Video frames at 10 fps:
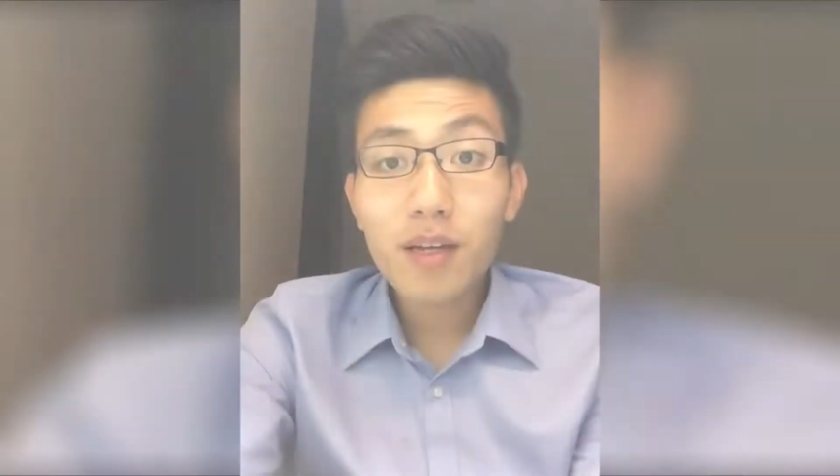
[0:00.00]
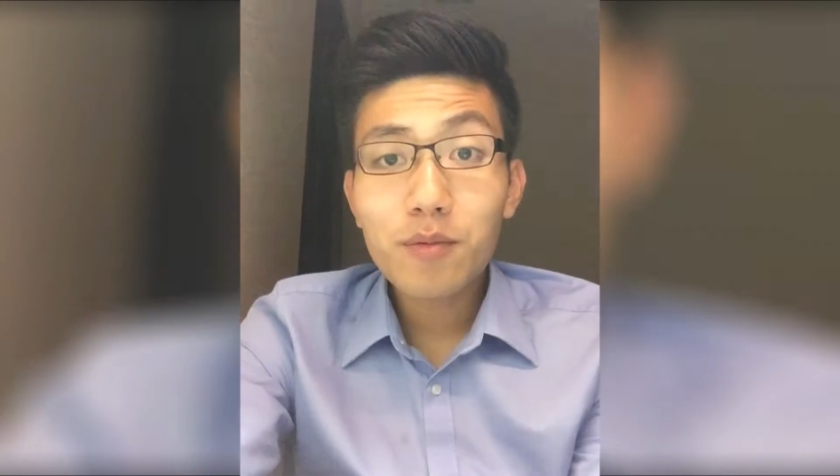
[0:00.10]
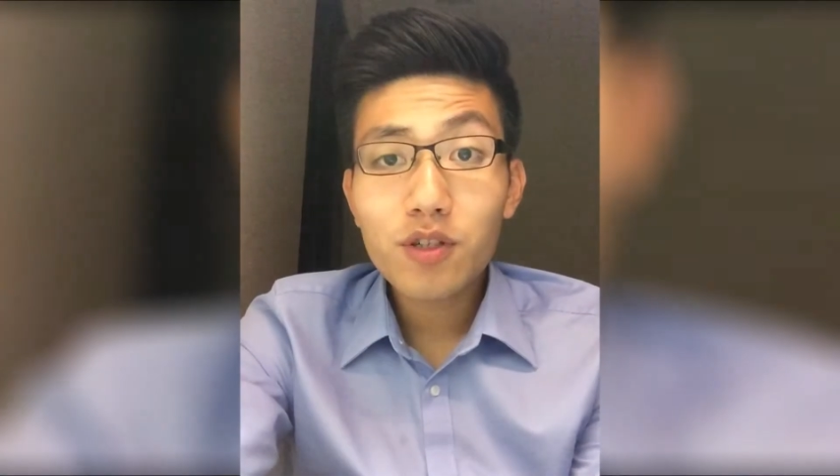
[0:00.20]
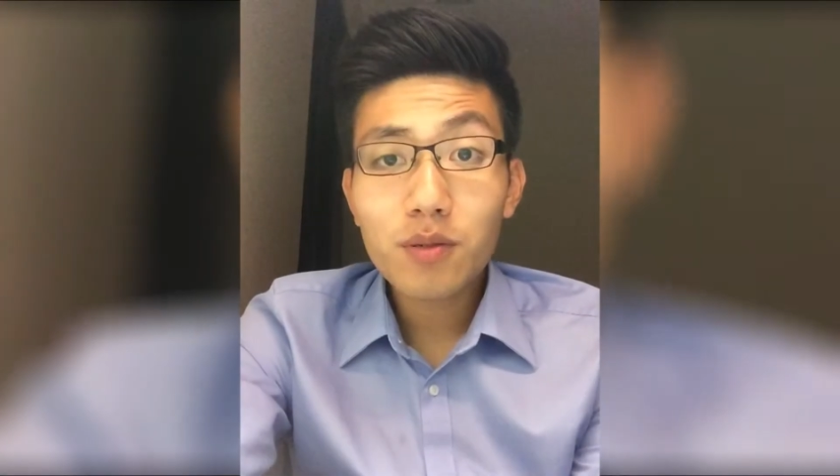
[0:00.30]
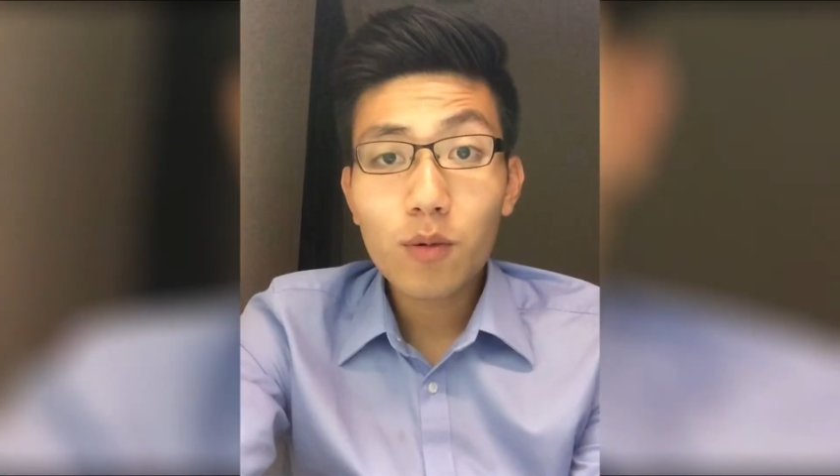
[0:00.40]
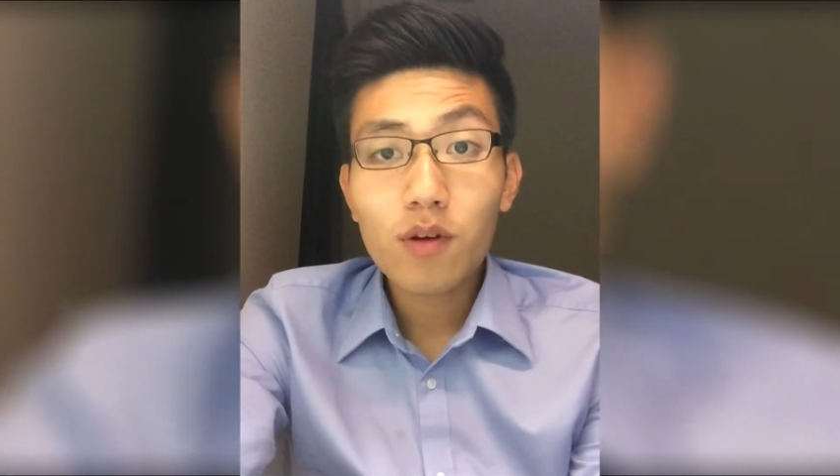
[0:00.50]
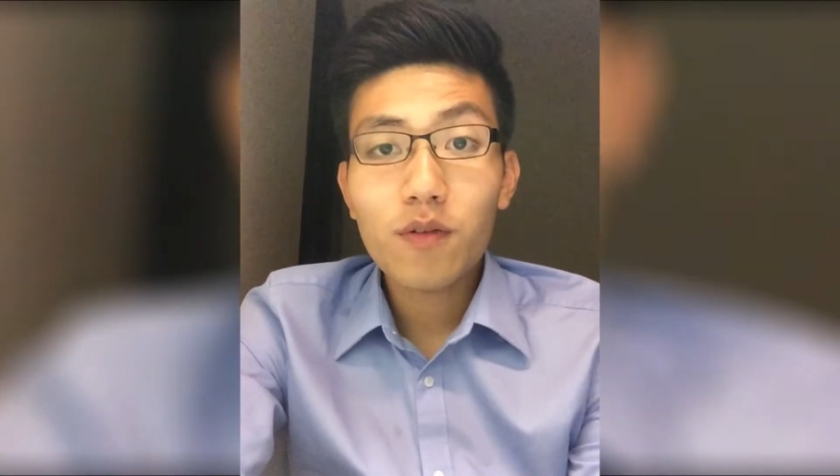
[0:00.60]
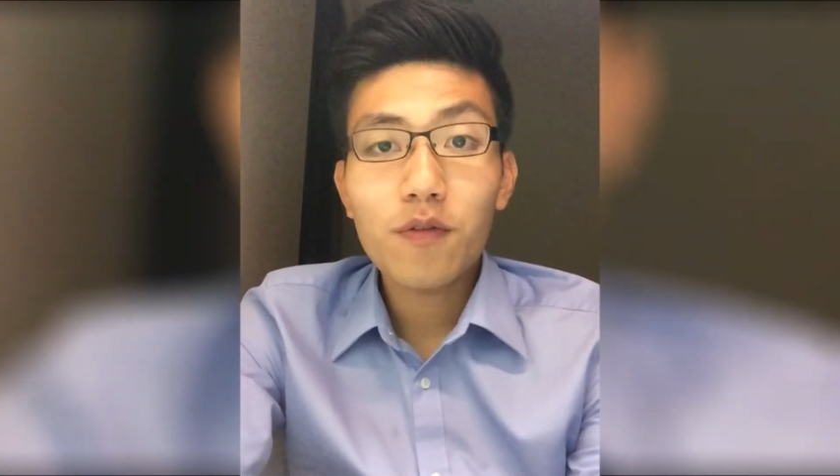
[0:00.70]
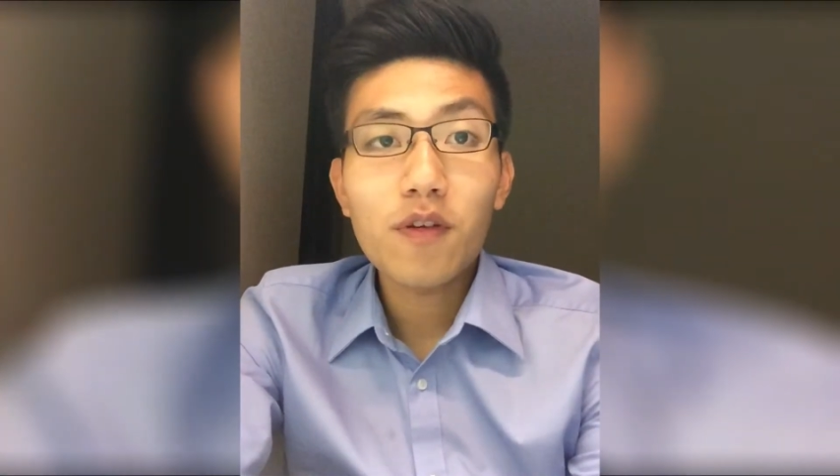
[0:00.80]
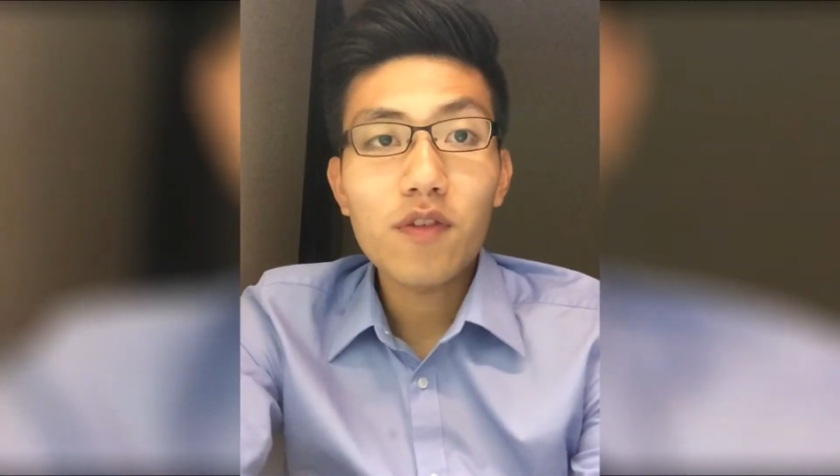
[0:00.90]
name is James. I'm one of the
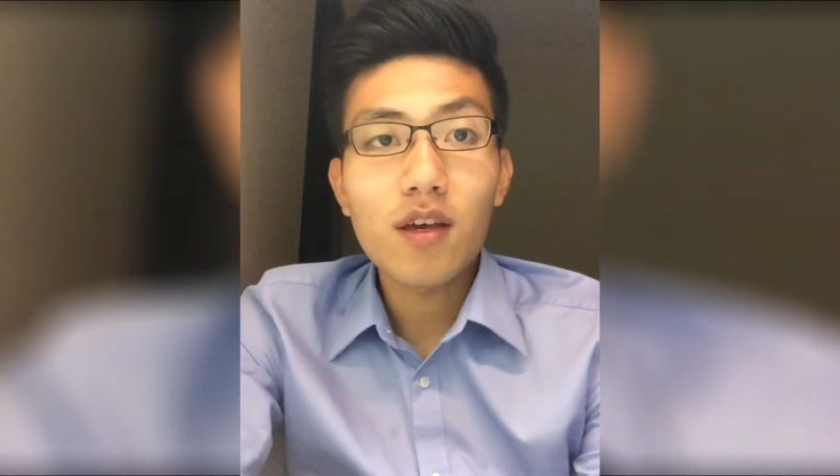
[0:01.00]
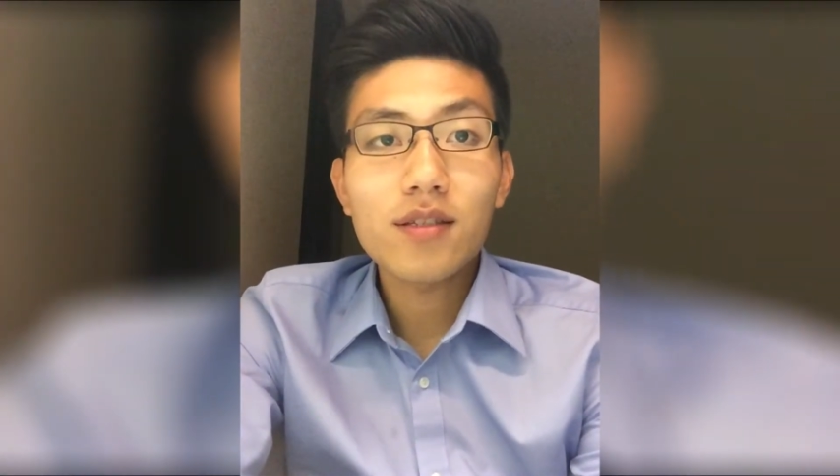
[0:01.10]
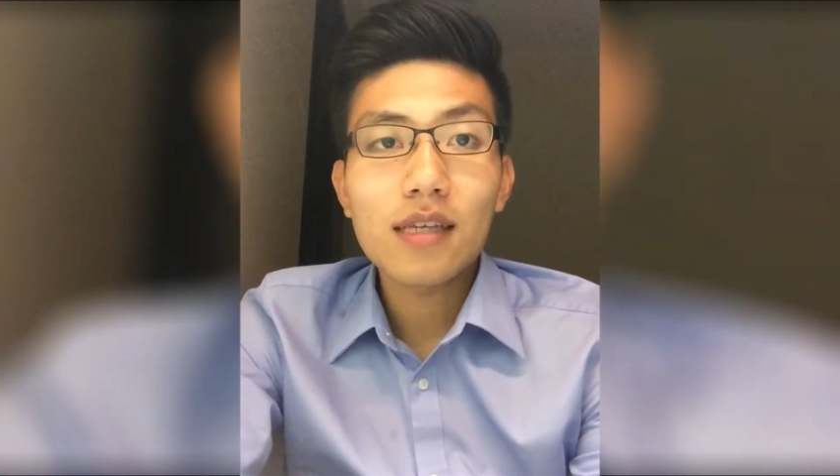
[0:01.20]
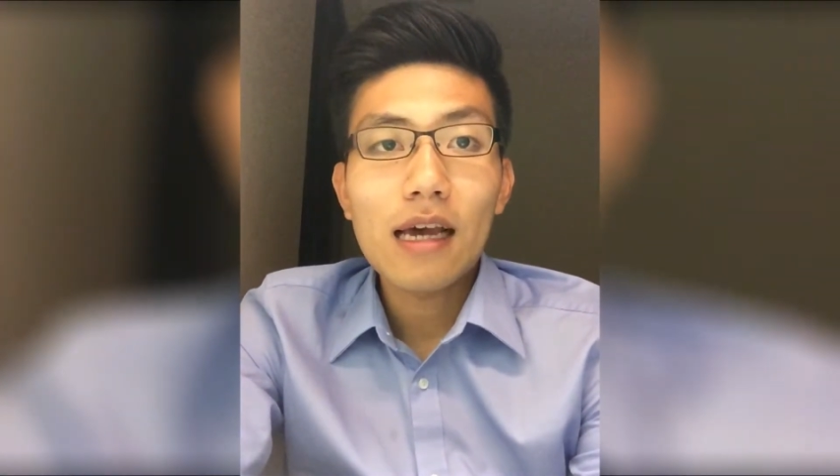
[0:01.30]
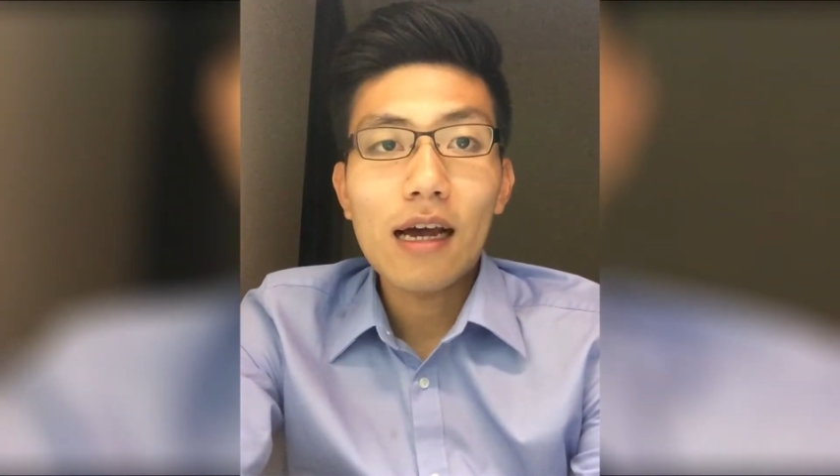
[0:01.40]
5th years